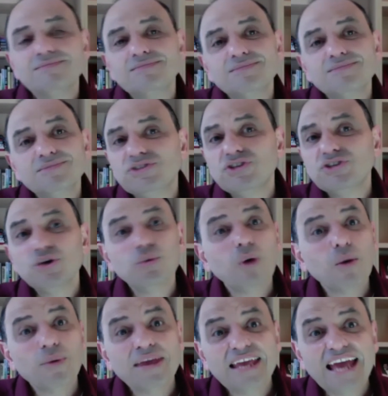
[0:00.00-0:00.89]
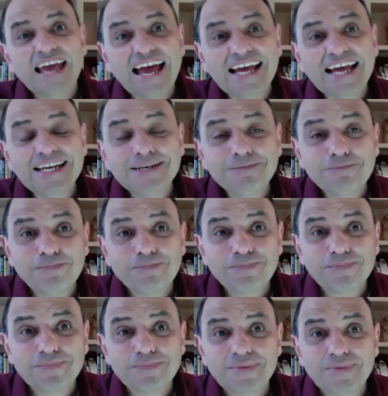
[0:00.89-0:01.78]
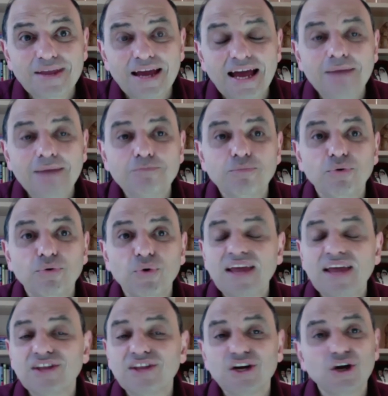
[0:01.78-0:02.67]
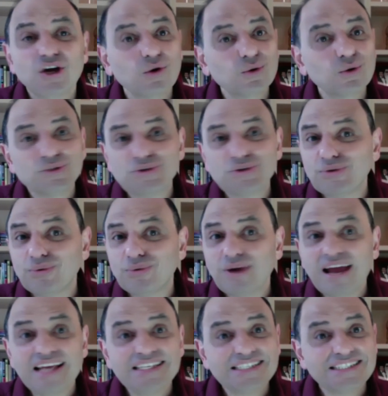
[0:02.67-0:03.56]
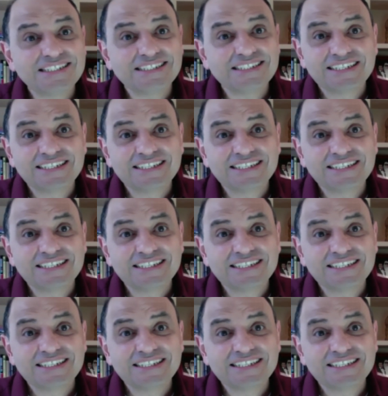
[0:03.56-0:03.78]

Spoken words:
Do what we can and pray that God will do the rest.